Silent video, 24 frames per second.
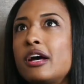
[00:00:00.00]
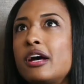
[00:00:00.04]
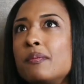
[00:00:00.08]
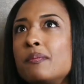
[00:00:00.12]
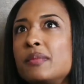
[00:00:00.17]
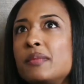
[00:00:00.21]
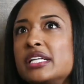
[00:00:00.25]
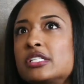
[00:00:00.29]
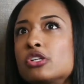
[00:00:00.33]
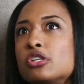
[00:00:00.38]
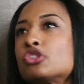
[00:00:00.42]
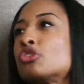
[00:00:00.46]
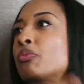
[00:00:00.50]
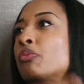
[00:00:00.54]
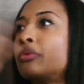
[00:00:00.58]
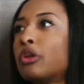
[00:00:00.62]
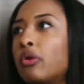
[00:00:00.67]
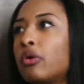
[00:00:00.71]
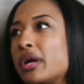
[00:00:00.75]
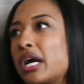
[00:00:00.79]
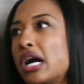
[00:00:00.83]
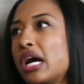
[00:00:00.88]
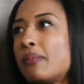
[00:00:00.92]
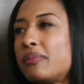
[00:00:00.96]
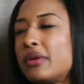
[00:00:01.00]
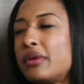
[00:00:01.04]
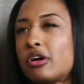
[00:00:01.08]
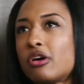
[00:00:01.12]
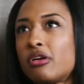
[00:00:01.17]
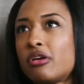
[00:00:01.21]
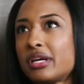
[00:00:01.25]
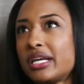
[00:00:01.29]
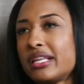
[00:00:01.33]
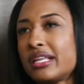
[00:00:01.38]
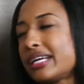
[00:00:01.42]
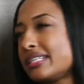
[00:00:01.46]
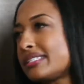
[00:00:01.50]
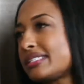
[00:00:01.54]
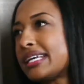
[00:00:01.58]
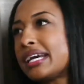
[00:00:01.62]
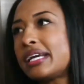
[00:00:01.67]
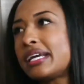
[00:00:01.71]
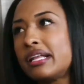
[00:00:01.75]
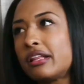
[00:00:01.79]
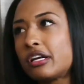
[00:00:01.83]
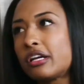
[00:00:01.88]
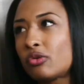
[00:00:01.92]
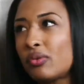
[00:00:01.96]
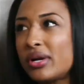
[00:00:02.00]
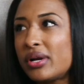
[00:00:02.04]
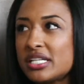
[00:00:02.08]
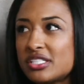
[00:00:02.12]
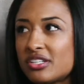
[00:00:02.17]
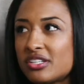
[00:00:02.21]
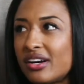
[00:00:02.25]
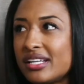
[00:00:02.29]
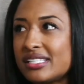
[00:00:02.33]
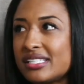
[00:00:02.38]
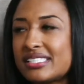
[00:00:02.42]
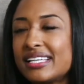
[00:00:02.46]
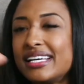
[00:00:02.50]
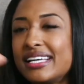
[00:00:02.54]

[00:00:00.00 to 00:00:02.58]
it's also blowing up, they're calling it like a psychedelic renaissance,